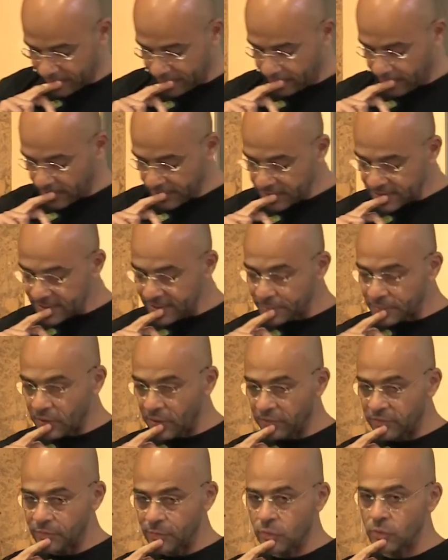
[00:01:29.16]
the concept
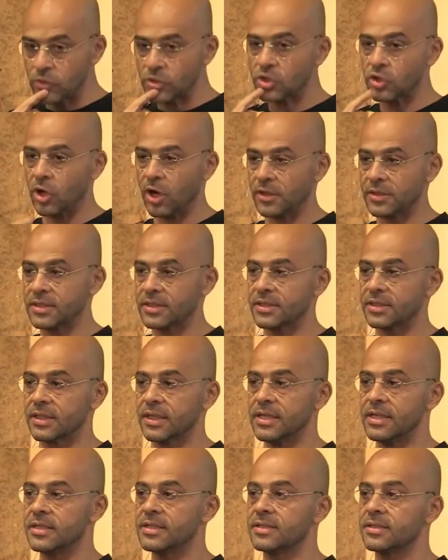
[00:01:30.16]
of moonshots
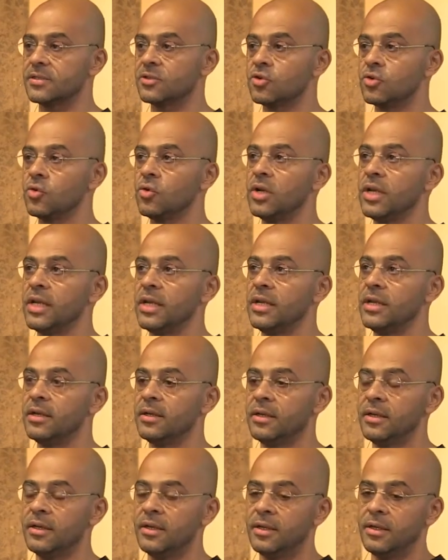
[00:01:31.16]
is
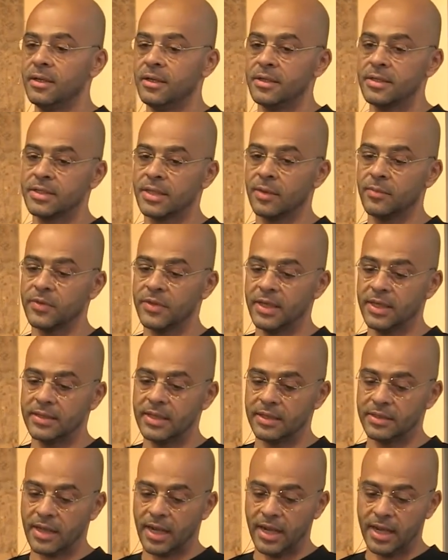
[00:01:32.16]
truly something
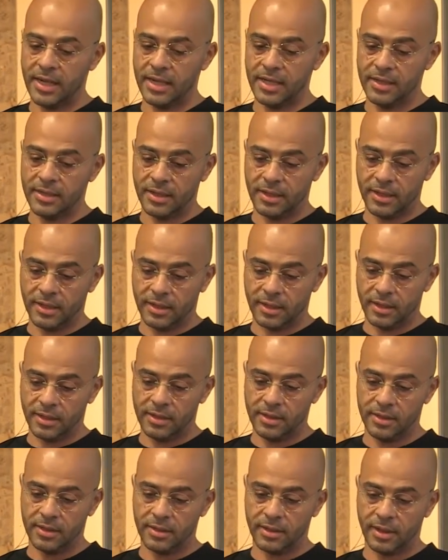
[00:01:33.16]
that
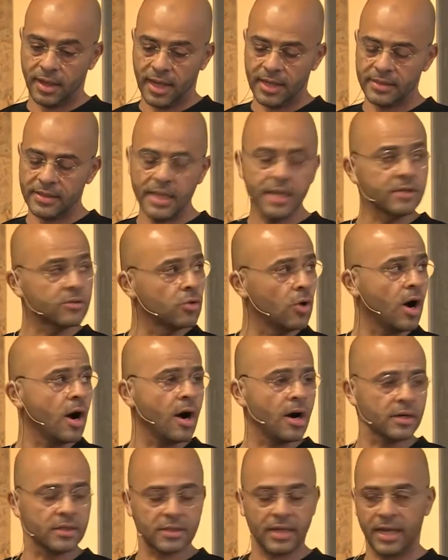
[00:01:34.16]
I take to
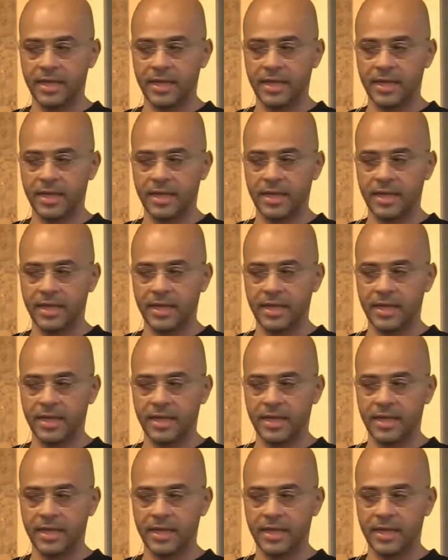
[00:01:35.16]
heart.